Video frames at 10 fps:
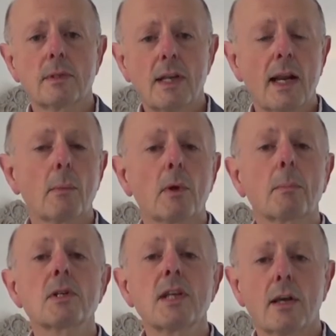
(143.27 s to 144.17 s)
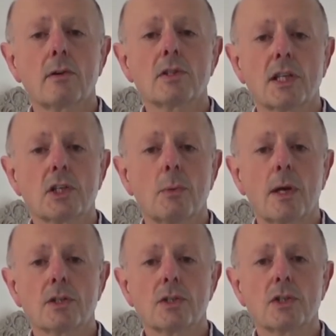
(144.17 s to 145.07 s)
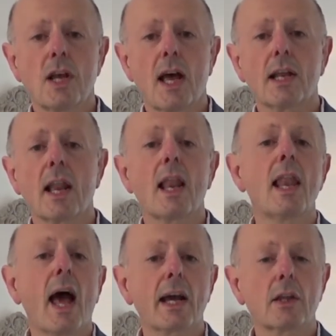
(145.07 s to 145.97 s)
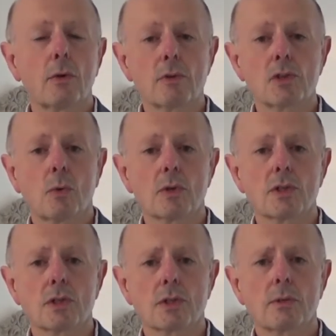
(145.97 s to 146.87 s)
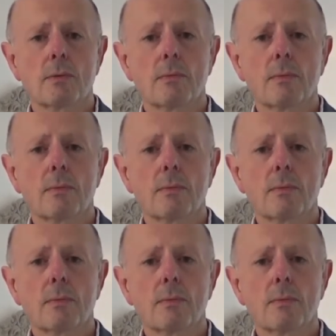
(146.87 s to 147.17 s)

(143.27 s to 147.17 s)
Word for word: dealing with particular situations and lack the resources,